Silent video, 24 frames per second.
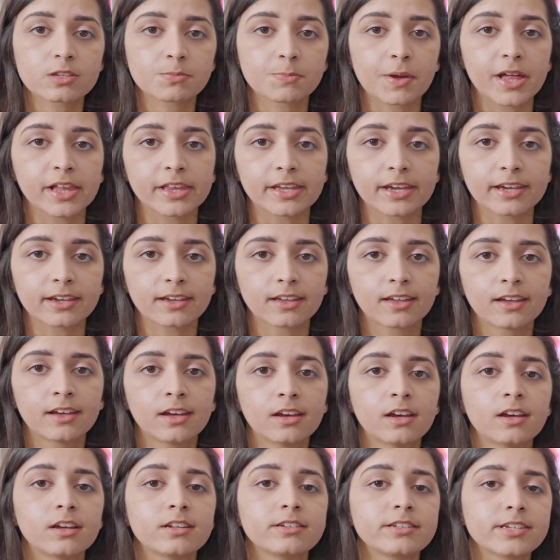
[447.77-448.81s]
spelling.
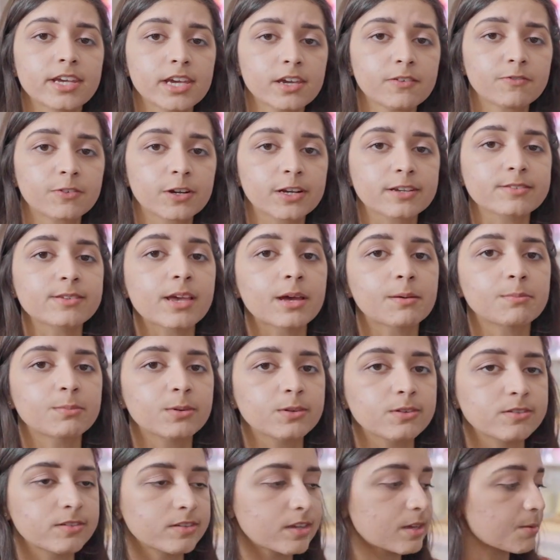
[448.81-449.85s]
Take, for
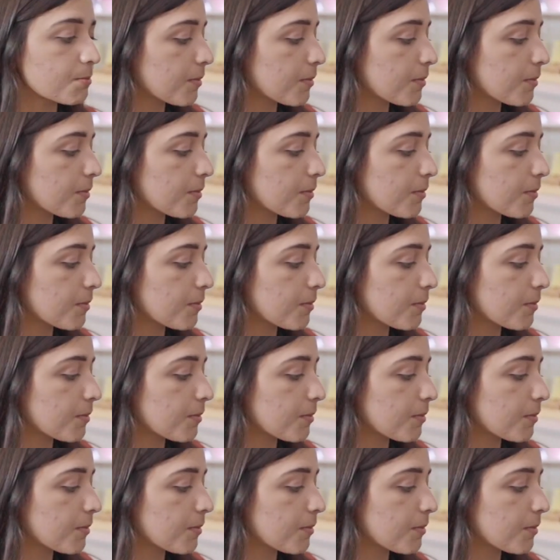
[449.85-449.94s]
example, C